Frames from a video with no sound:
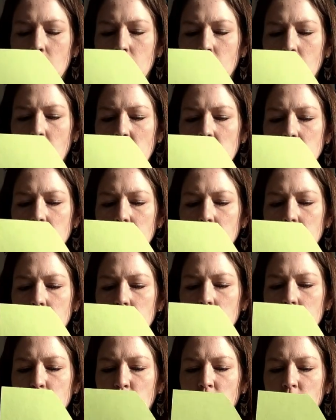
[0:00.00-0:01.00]
My leaf
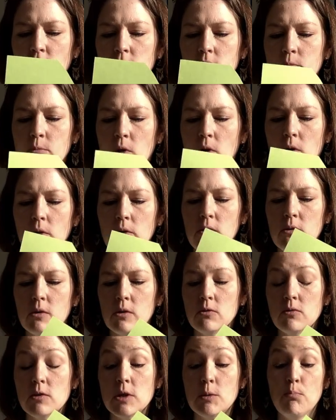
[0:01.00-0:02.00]
is pretty small. You
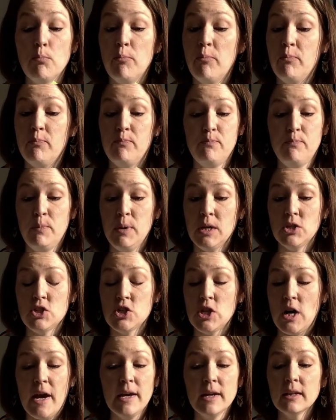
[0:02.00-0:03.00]
can do a big
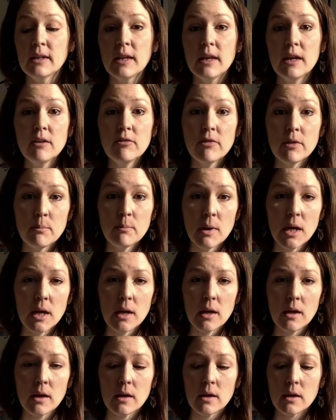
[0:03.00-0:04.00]
giant leaf and
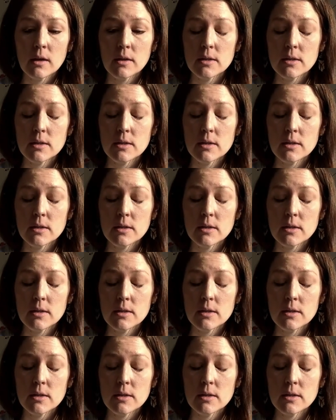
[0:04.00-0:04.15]
make